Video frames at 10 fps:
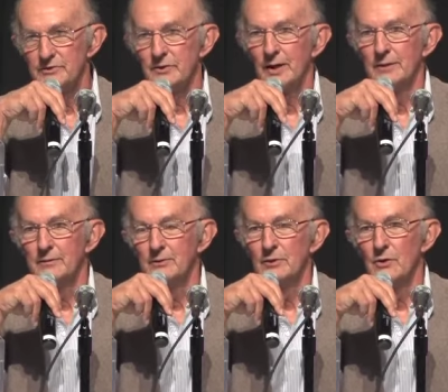side
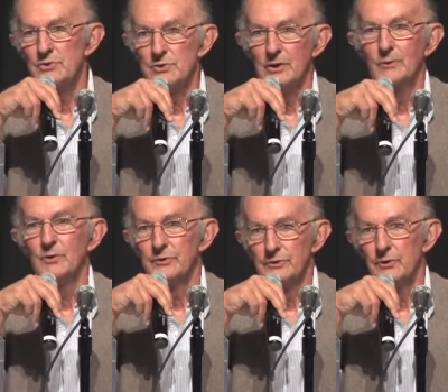negotiating
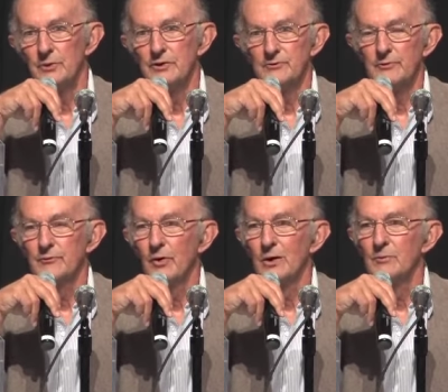with attorneys for
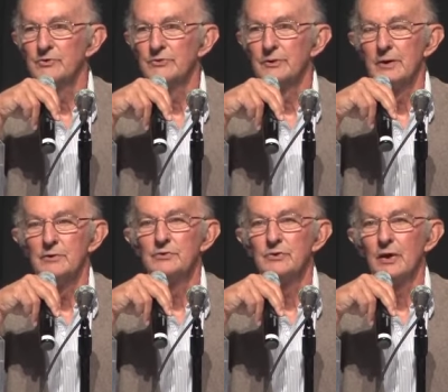farmers on the
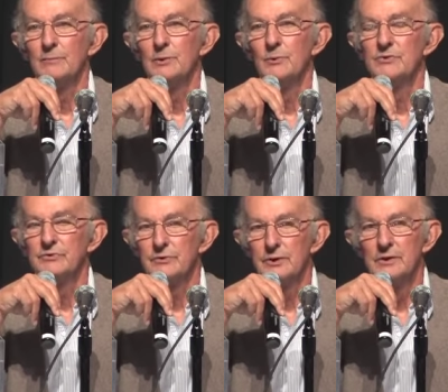other side, but was
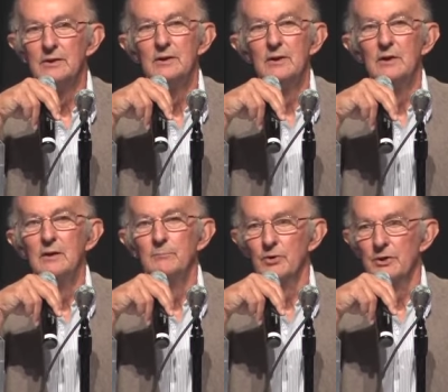still
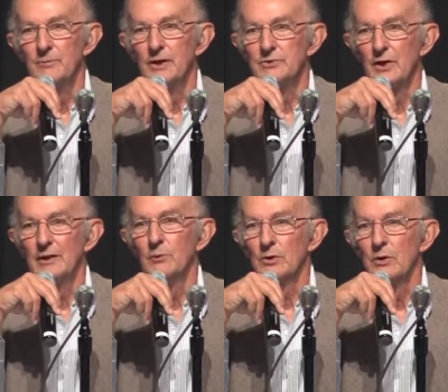pretty much
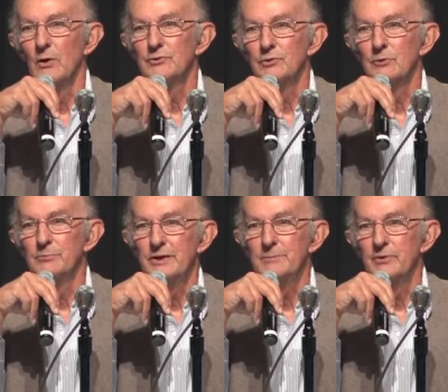agricultural
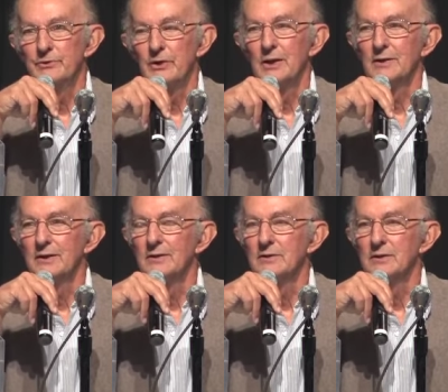people
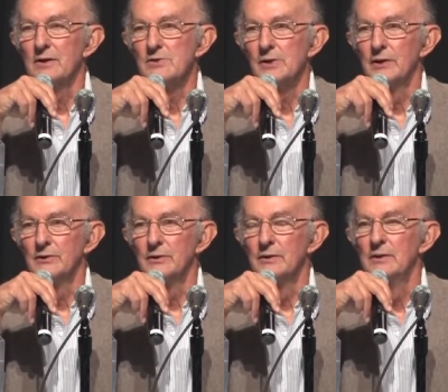talking to each
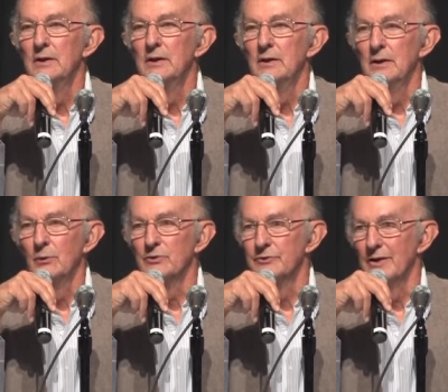other. It
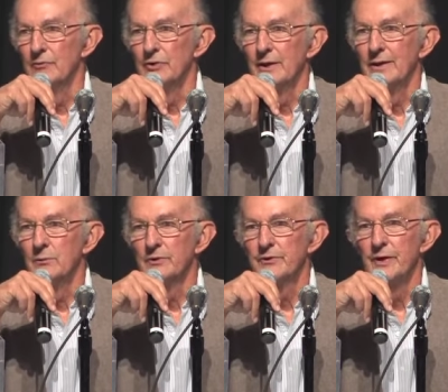was never that
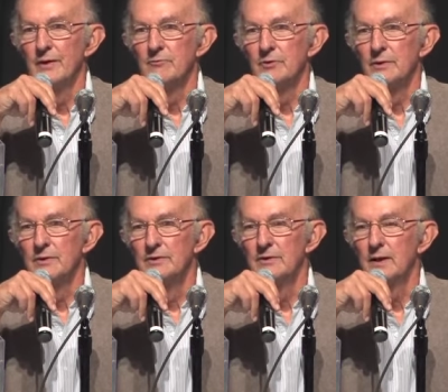with Denver,
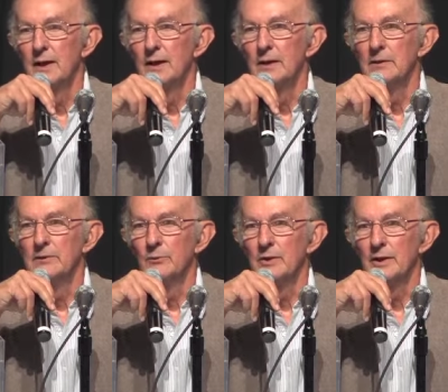and
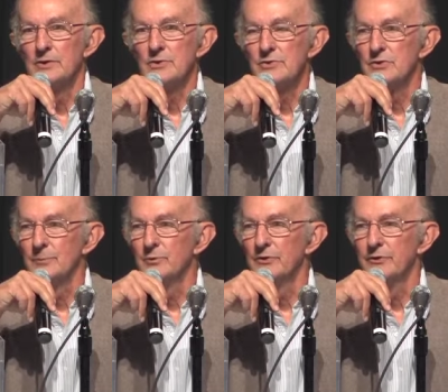the
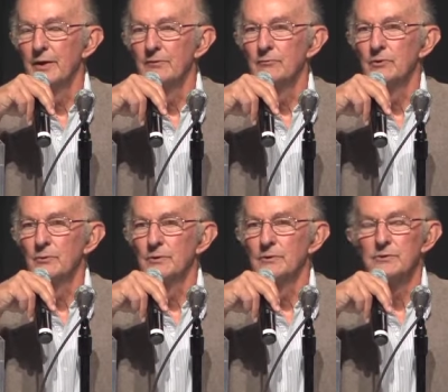relationship with Denver
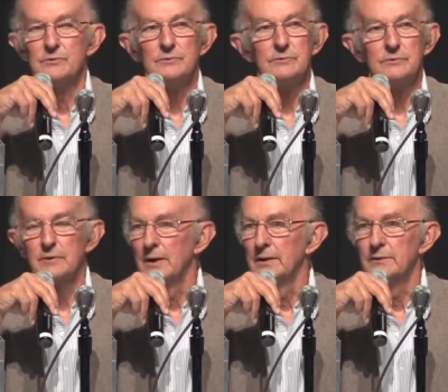was
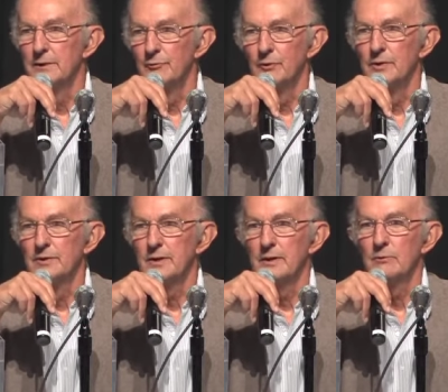uh,
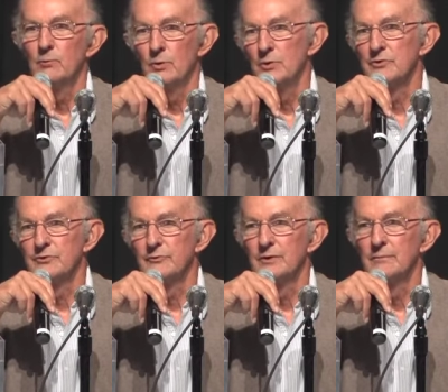different and worse
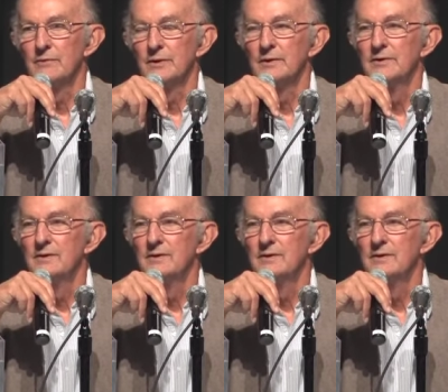from the